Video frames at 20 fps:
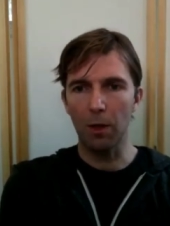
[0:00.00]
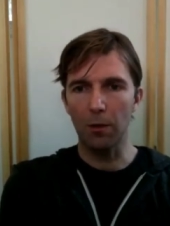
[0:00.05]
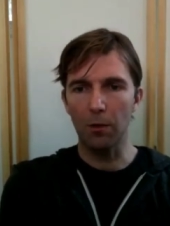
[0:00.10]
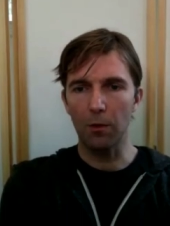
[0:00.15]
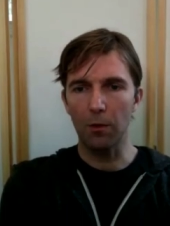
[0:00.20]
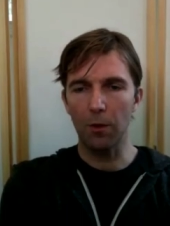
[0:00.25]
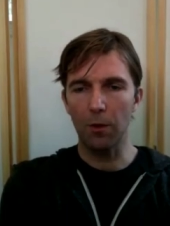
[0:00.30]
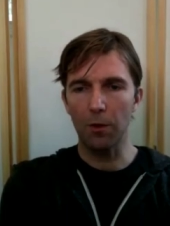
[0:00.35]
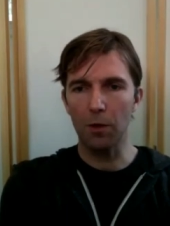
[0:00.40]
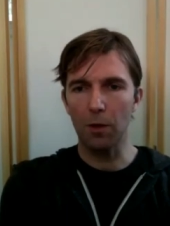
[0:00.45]
There's
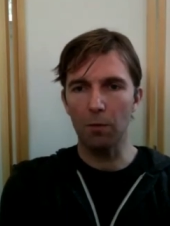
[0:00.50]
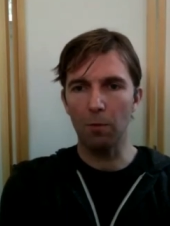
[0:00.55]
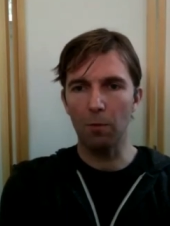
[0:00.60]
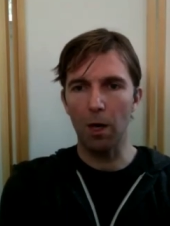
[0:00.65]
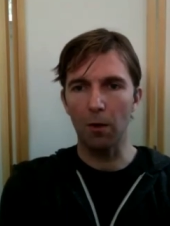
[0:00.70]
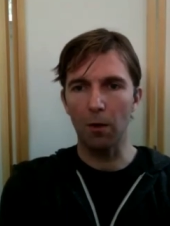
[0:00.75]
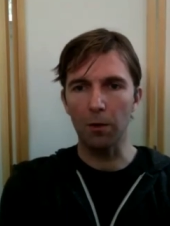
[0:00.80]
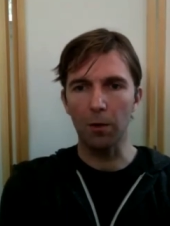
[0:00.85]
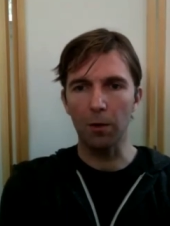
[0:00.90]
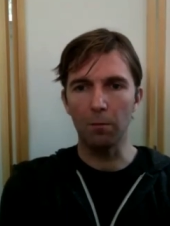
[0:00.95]
always
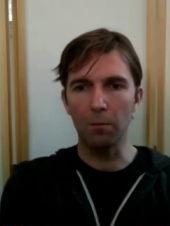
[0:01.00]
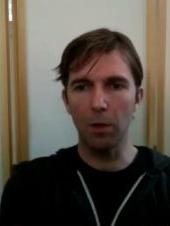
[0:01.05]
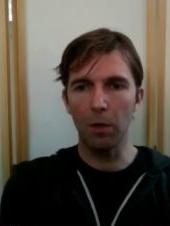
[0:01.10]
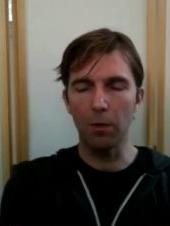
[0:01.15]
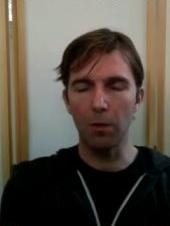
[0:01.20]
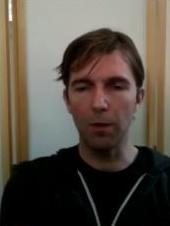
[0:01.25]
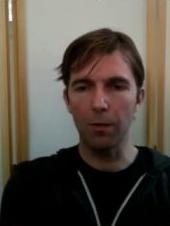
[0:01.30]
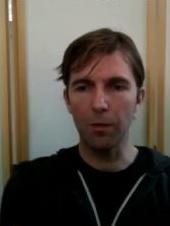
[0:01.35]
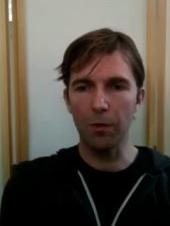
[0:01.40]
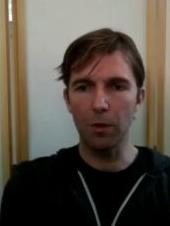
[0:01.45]
unmodeled
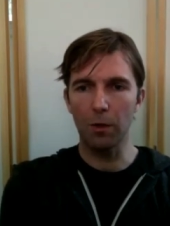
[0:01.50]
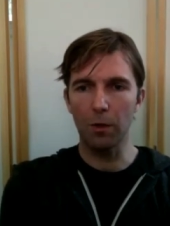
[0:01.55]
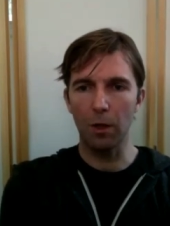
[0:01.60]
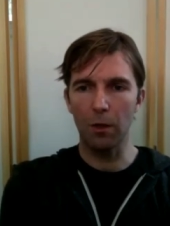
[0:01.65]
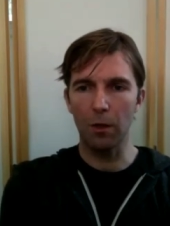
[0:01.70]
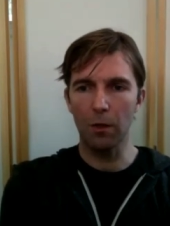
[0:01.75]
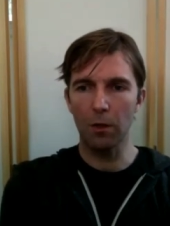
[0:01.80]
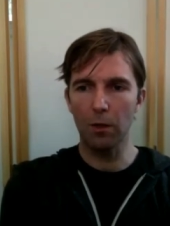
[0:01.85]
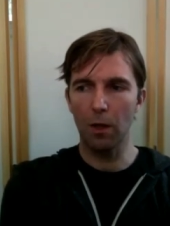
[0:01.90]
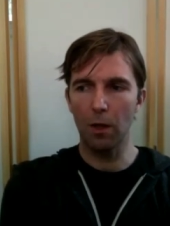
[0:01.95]
components
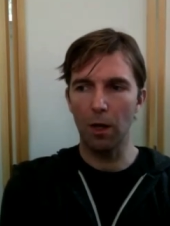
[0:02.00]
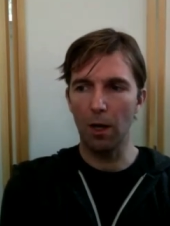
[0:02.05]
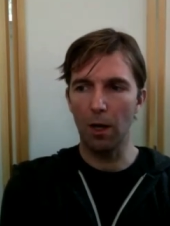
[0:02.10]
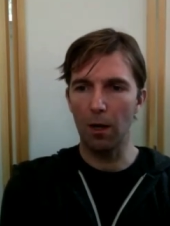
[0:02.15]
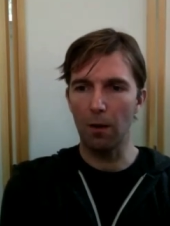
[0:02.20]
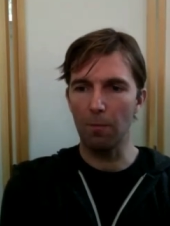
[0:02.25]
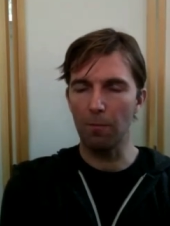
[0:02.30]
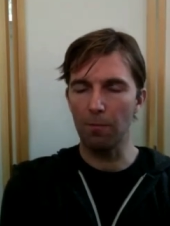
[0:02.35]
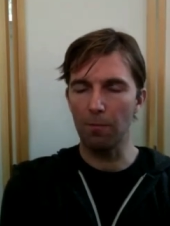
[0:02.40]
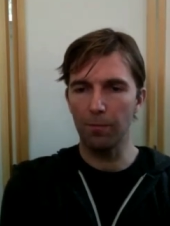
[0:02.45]
that
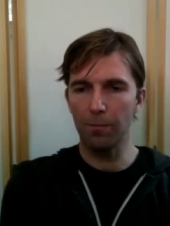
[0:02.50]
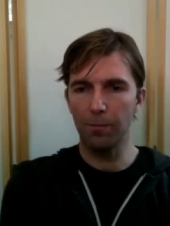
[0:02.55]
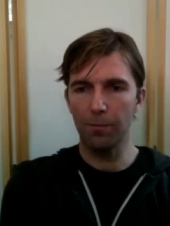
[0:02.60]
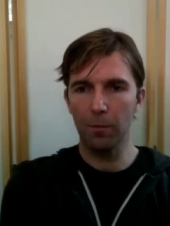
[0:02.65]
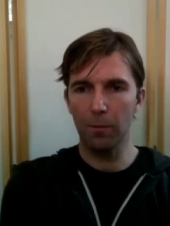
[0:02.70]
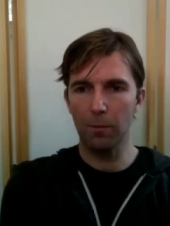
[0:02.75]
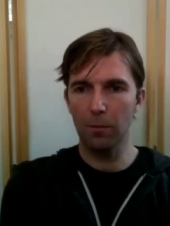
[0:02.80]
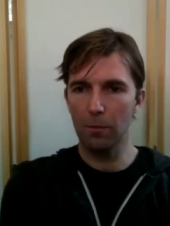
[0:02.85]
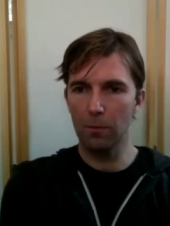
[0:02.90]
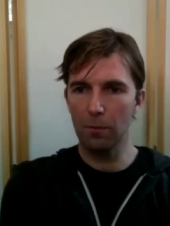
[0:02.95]
um,
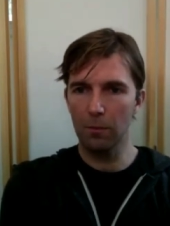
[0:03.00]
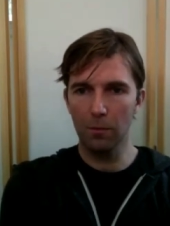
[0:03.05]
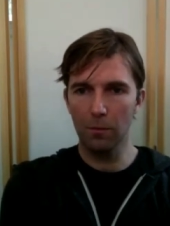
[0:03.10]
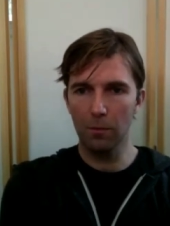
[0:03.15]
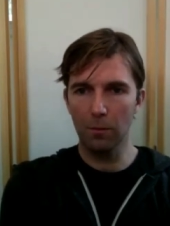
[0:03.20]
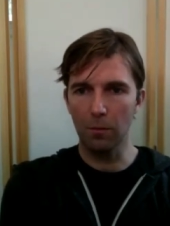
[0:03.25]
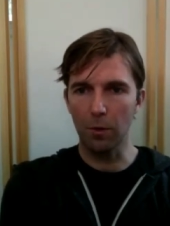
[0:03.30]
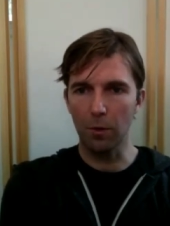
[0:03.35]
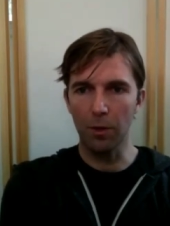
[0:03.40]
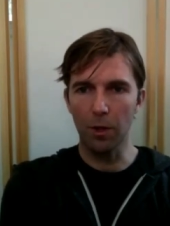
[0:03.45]

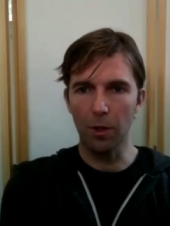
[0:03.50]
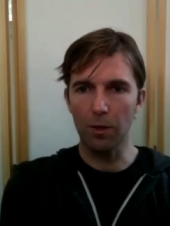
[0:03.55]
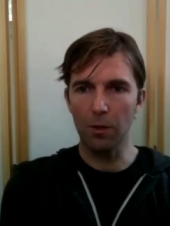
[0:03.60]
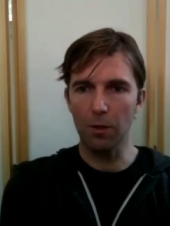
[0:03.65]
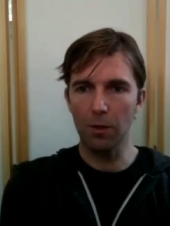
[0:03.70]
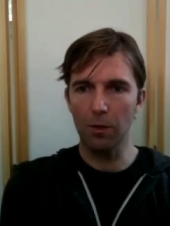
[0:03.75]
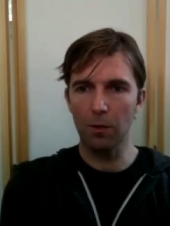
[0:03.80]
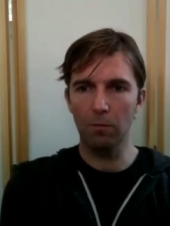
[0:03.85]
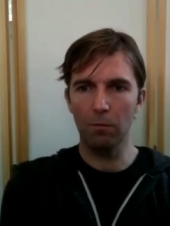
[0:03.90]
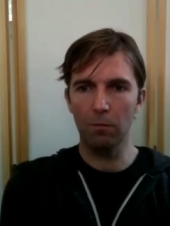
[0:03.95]
we
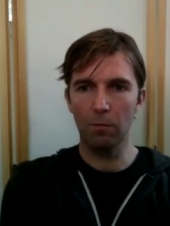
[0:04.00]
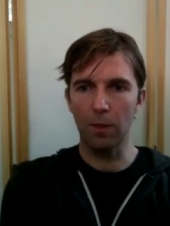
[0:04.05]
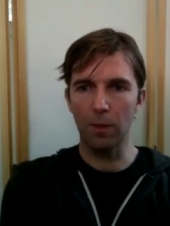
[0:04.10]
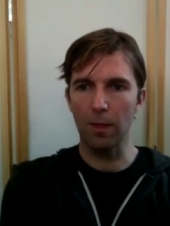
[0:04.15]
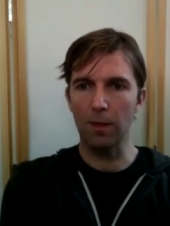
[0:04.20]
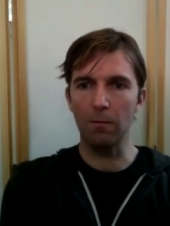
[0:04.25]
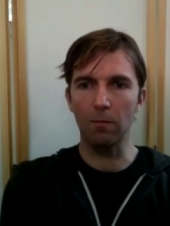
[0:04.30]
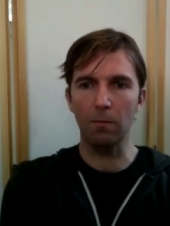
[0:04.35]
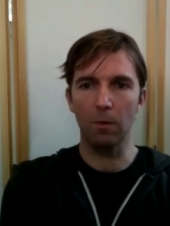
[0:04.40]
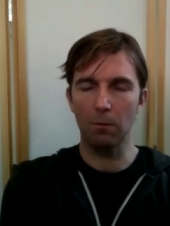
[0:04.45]
just
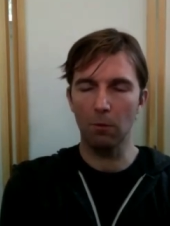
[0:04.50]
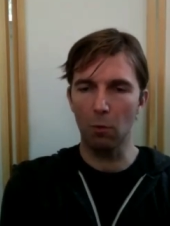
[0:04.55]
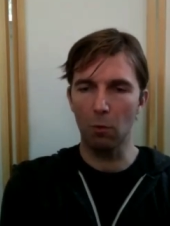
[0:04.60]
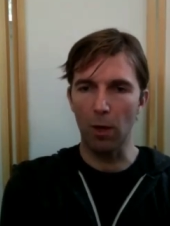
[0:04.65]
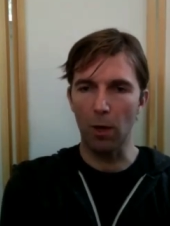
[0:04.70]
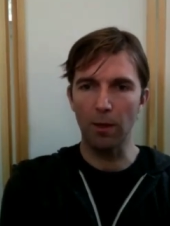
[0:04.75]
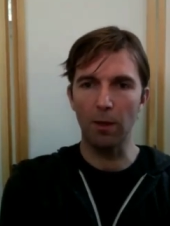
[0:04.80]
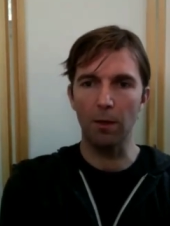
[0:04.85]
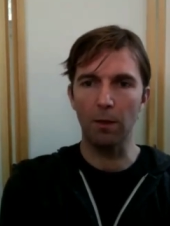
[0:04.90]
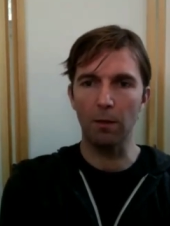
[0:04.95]
didn't
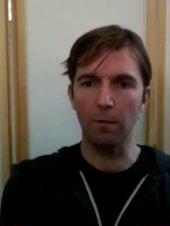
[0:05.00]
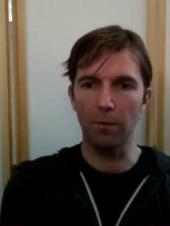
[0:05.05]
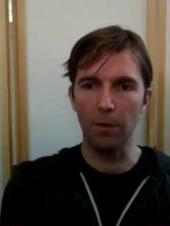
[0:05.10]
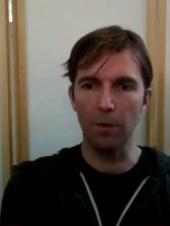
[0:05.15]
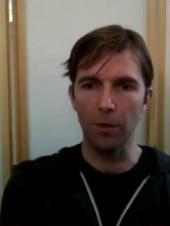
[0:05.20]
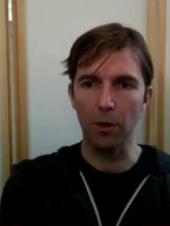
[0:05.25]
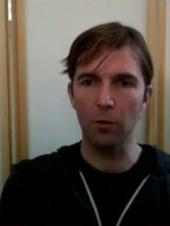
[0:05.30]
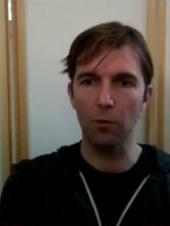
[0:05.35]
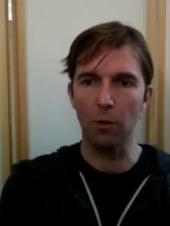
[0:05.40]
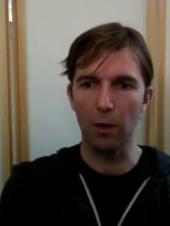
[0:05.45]
quite get the
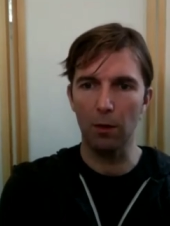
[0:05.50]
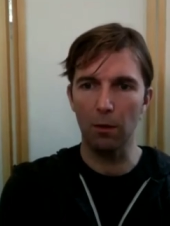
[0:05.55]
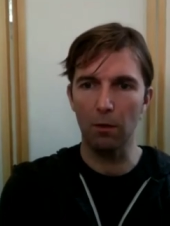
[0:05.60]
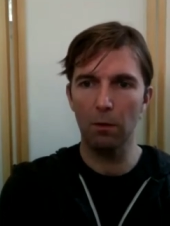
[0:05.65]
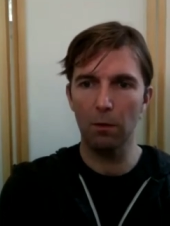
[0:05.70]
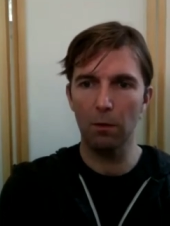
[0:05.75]
physics right.